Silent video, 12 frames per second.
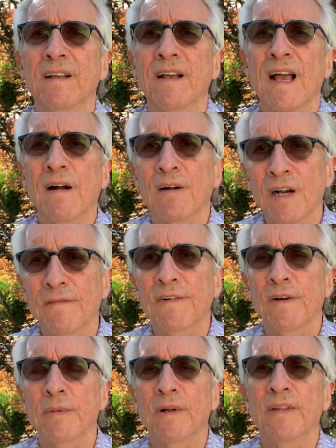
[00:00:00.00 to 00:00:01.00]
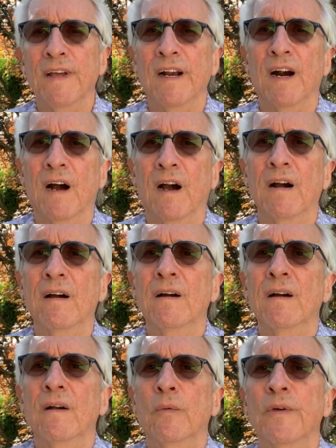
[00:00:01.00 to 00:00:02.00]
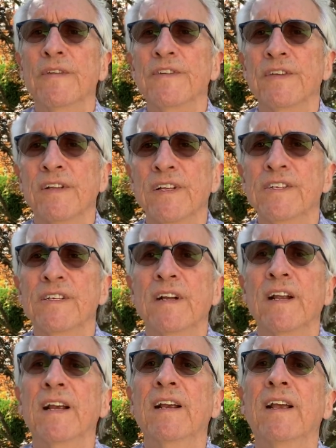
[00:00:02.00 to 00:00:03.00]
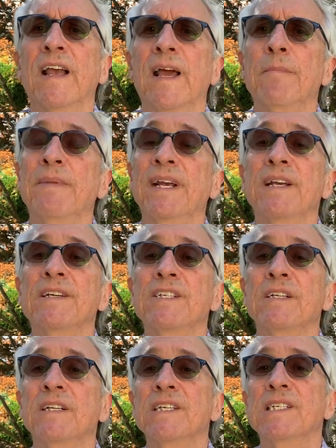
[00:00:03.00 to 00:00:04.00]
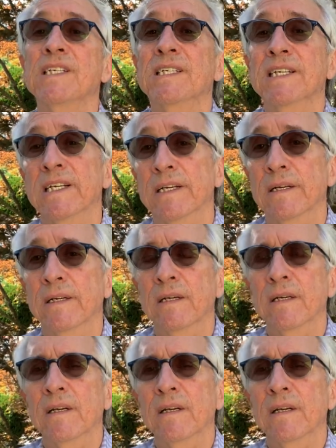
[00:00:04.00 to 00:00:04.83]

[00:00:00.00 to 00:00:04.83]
how comfortable they are with soliciting and being solicited